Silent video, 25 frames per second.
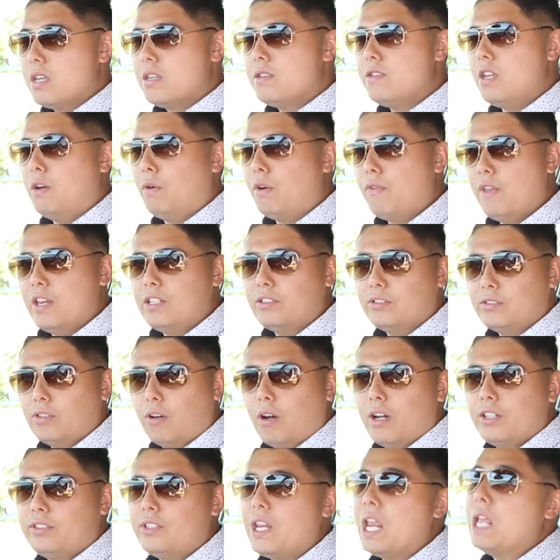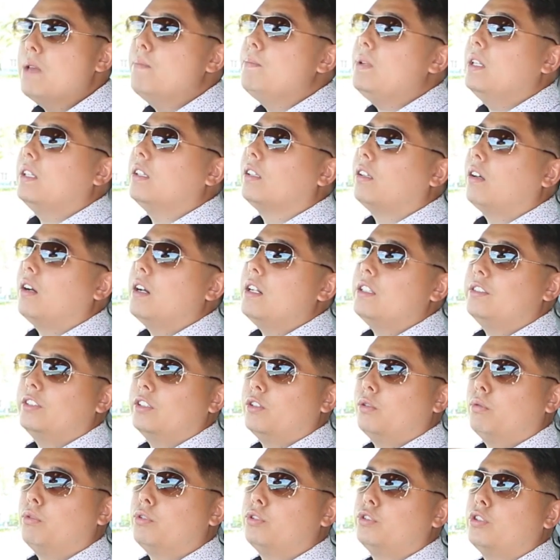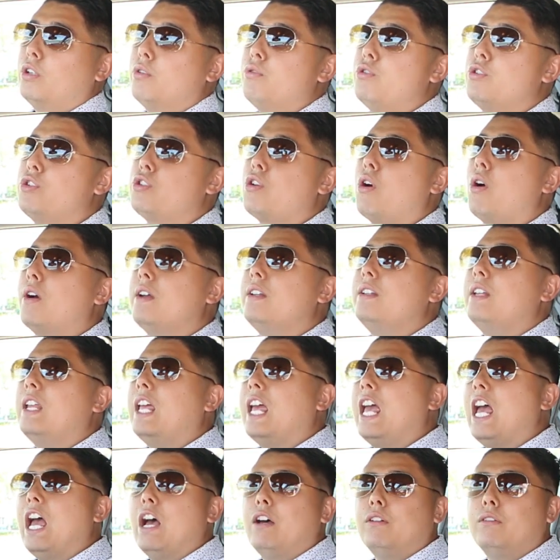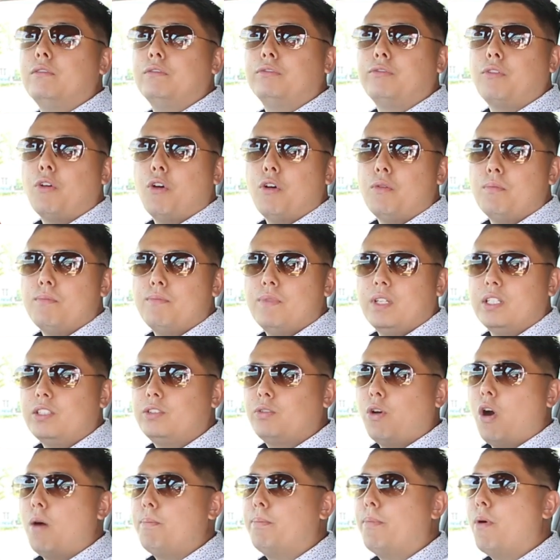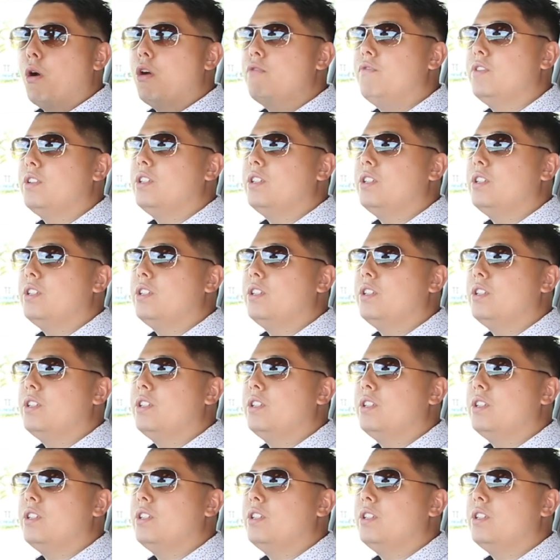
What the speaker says: There are these nice ambient lights that also shine down from the top over